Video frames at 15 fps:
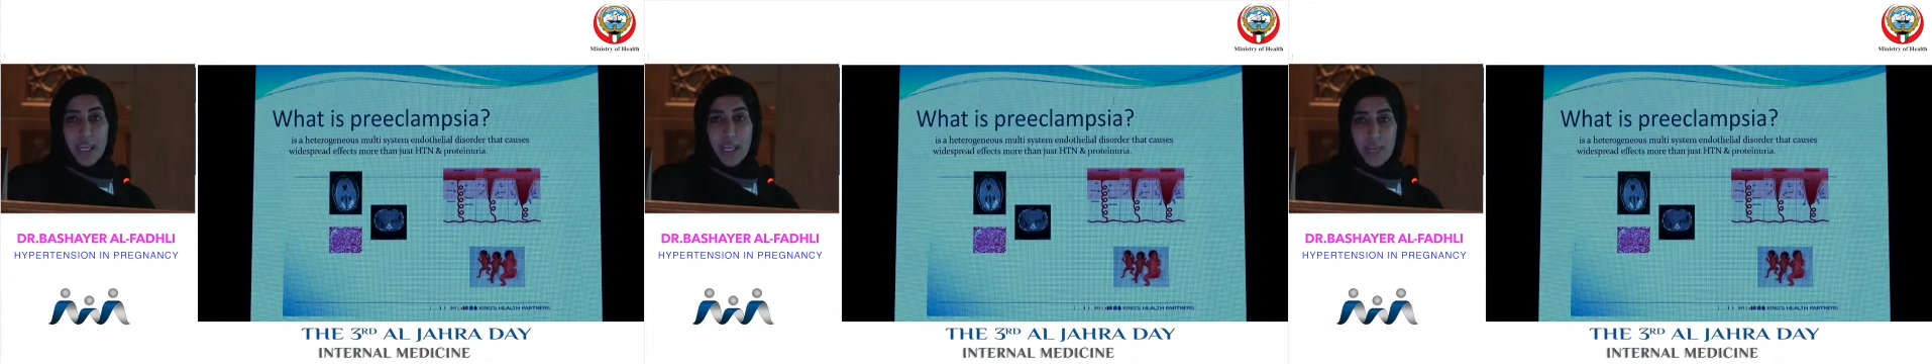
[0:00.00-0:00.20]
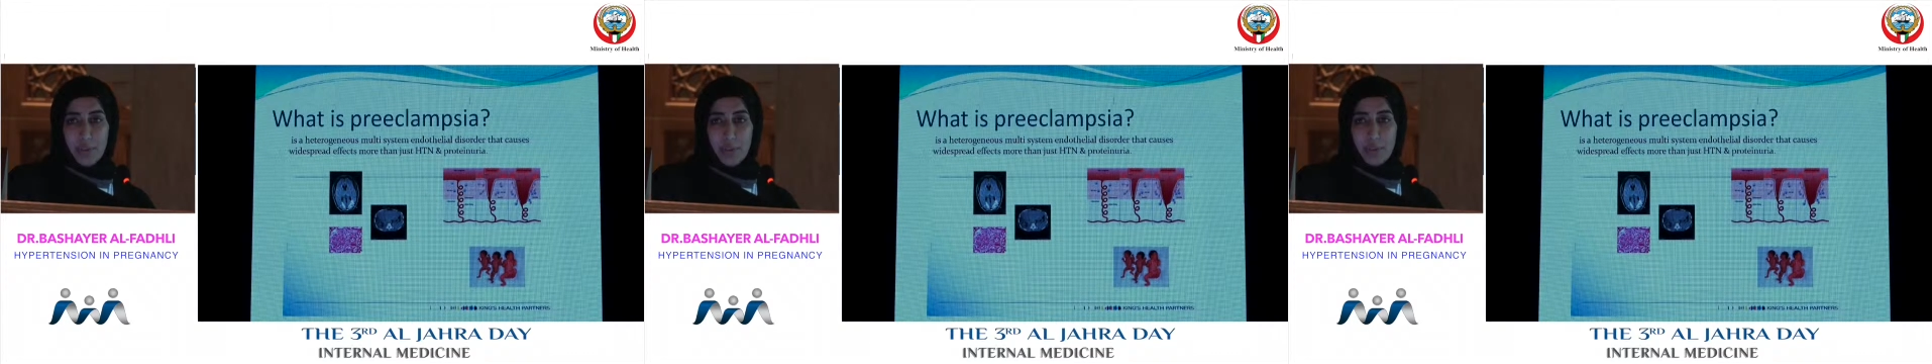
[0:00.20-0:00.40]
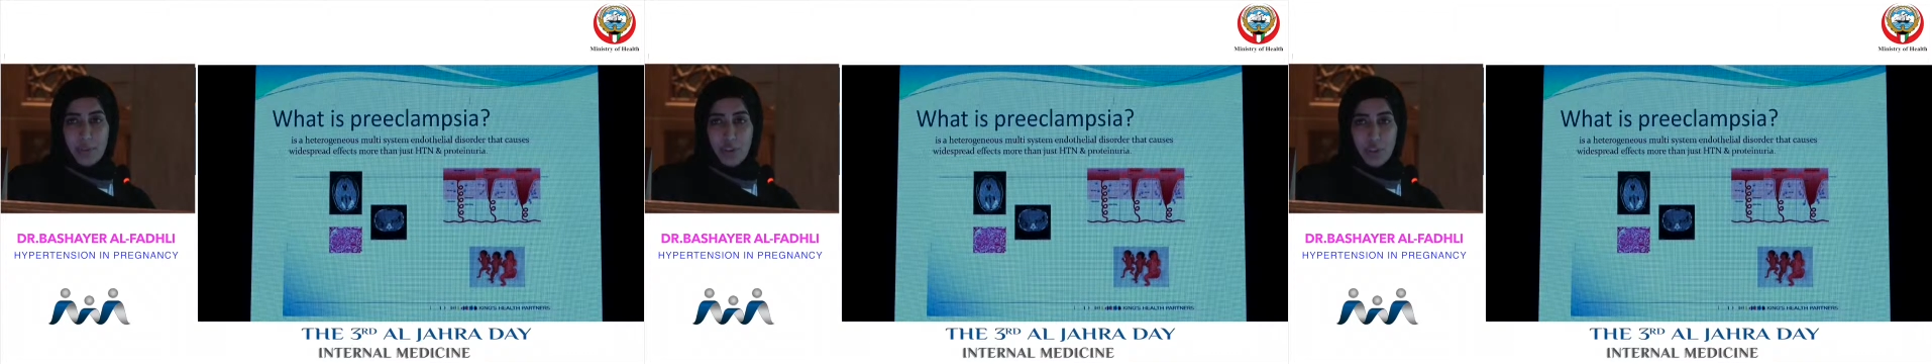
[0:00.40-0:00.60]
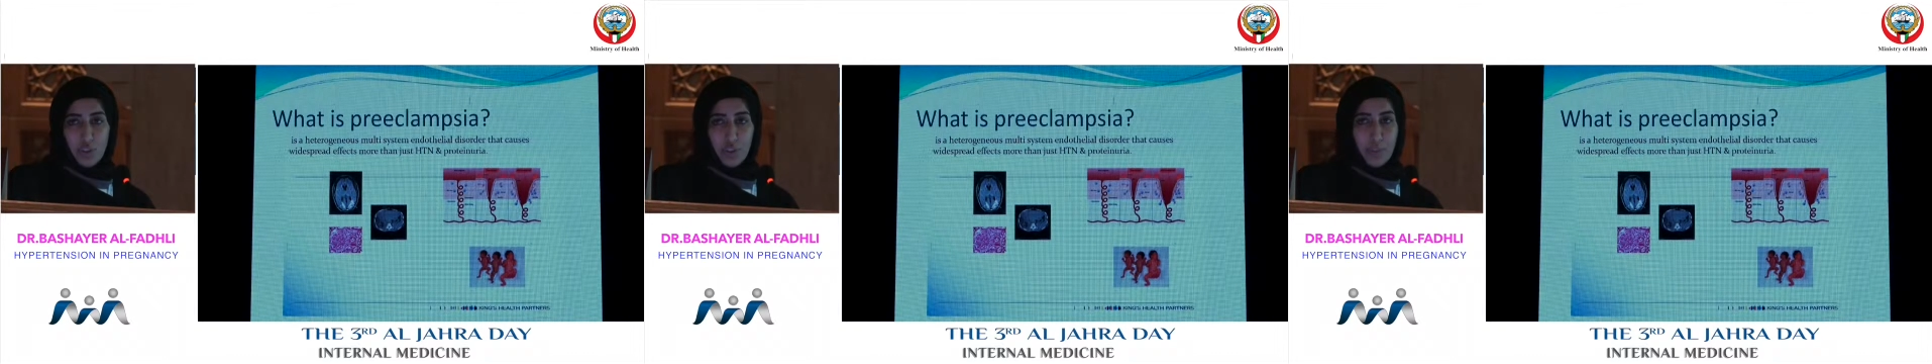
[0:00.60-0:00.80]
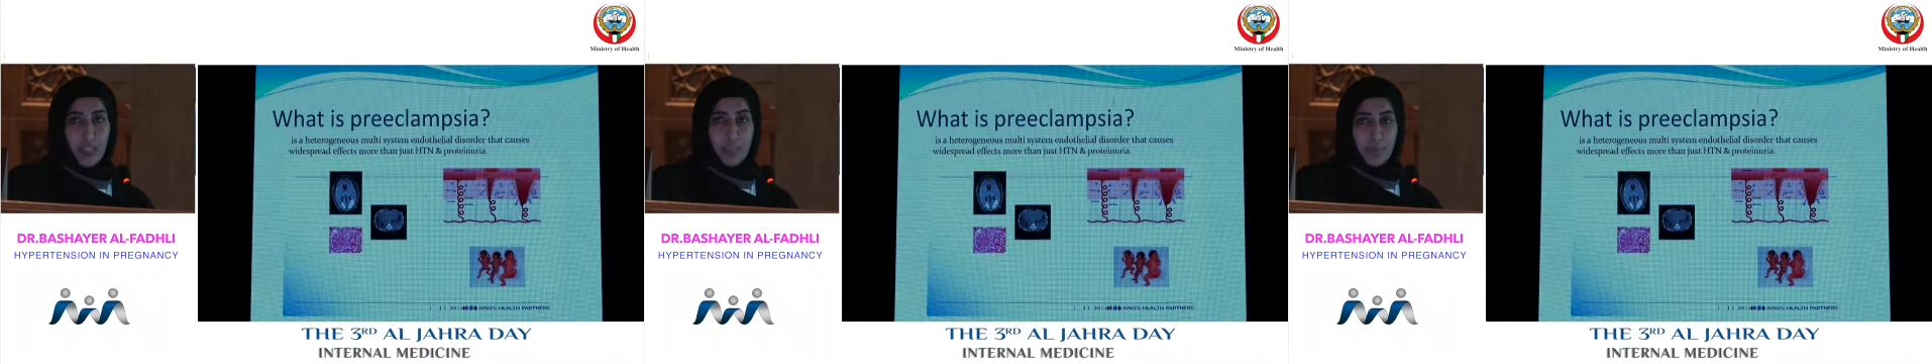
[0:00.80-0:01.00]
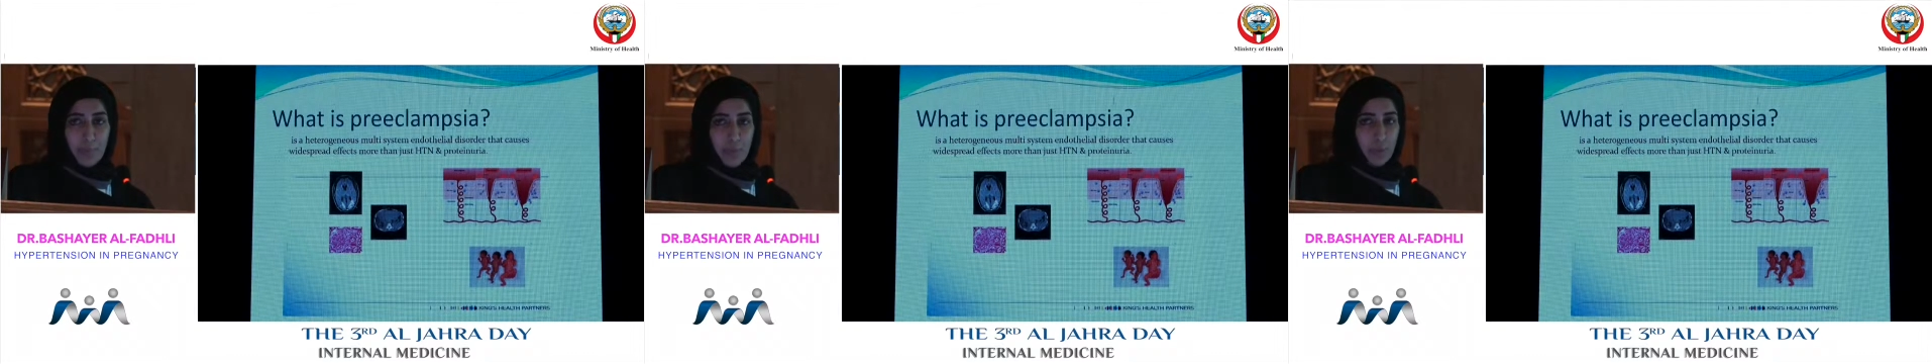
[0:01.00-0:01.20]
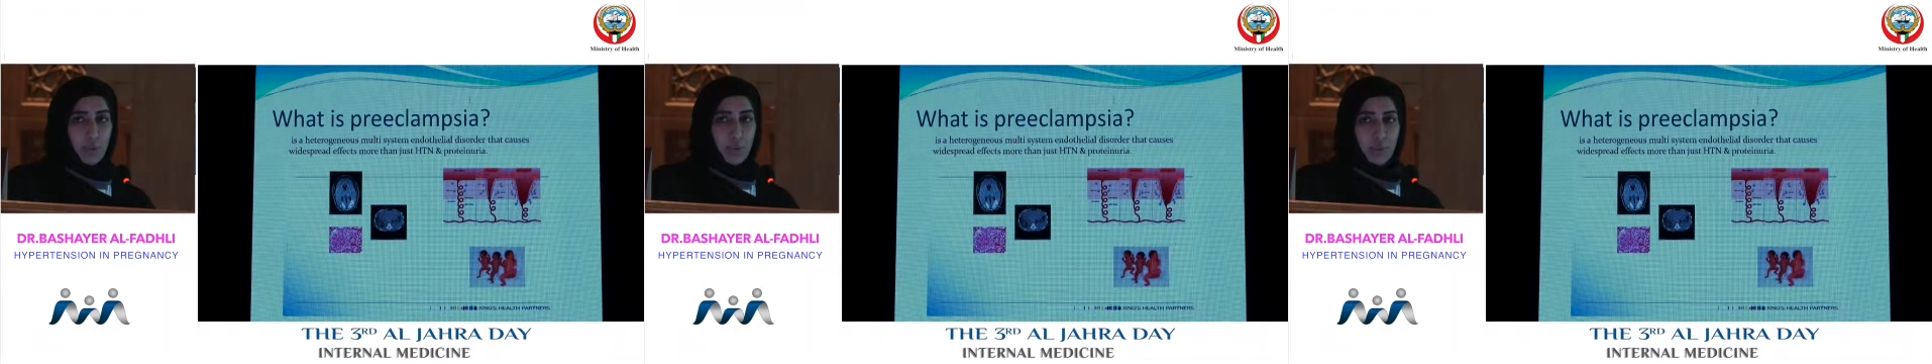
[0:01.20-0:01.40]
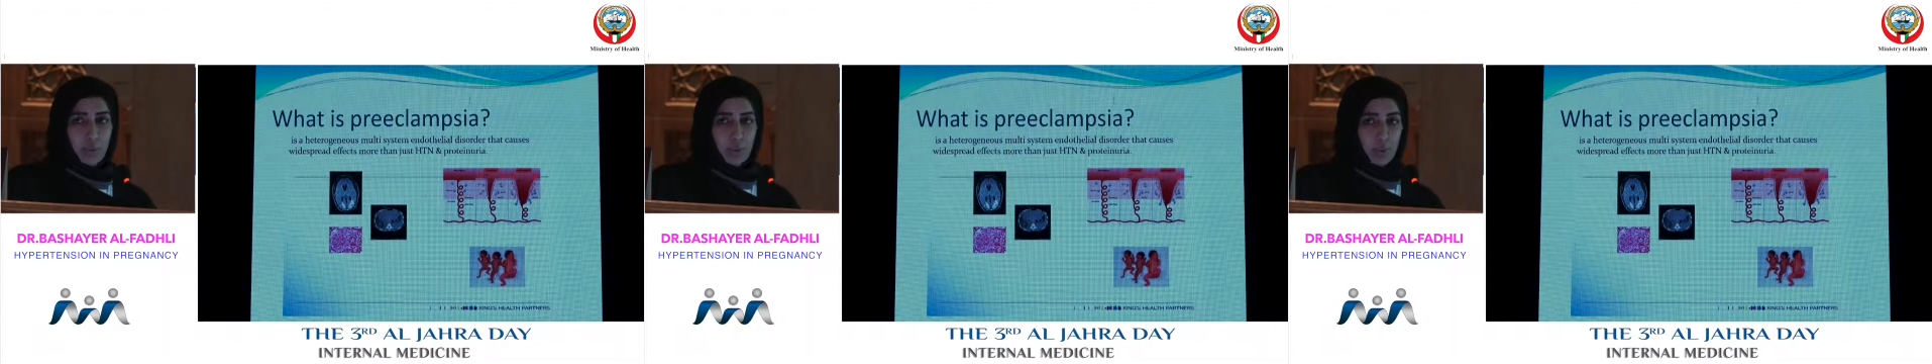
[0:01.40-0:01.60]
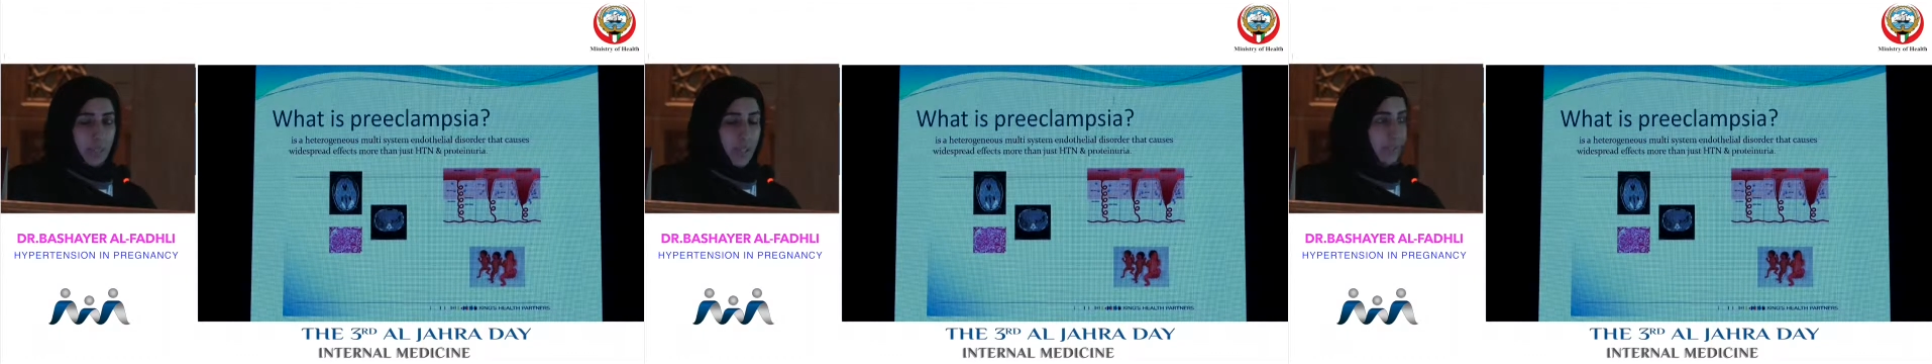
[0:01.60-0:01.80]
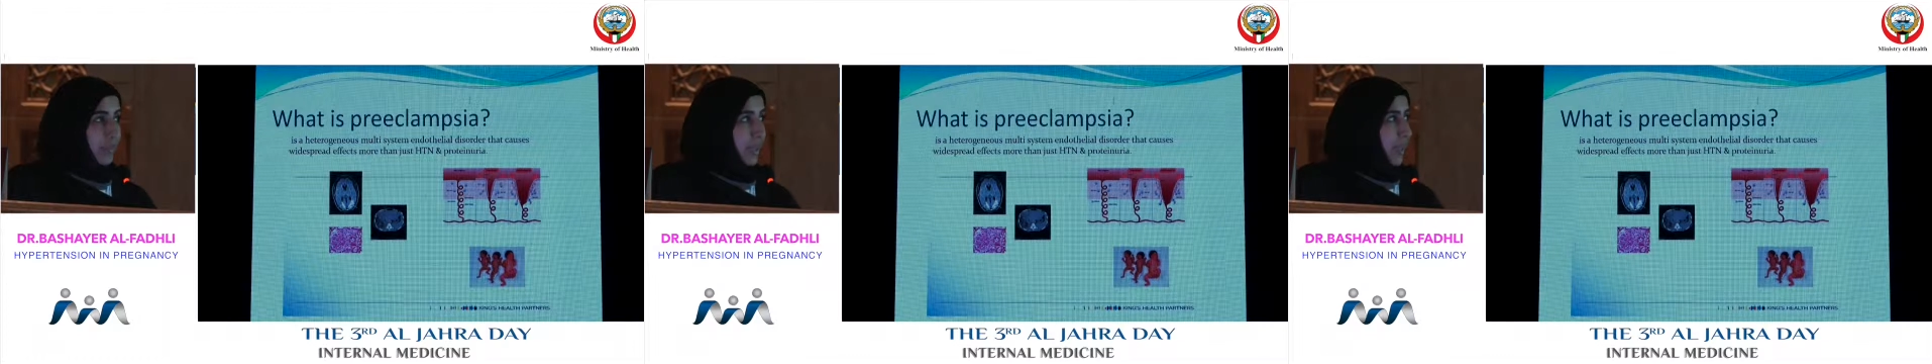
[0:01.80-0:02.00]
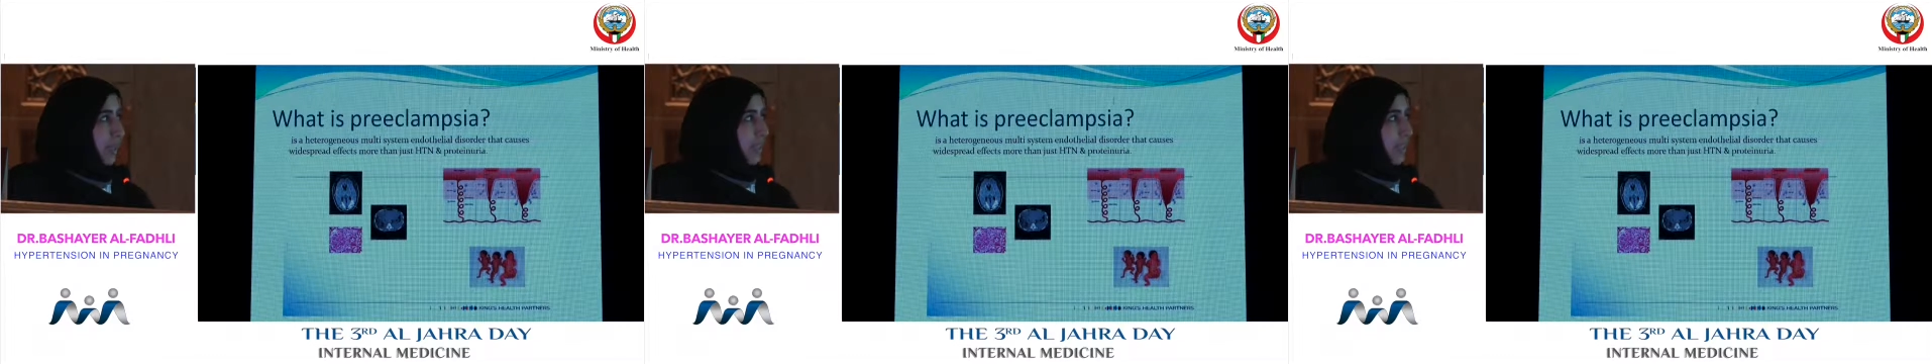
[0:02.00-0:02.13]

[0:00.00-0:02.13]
a hypertension and a proteinuria.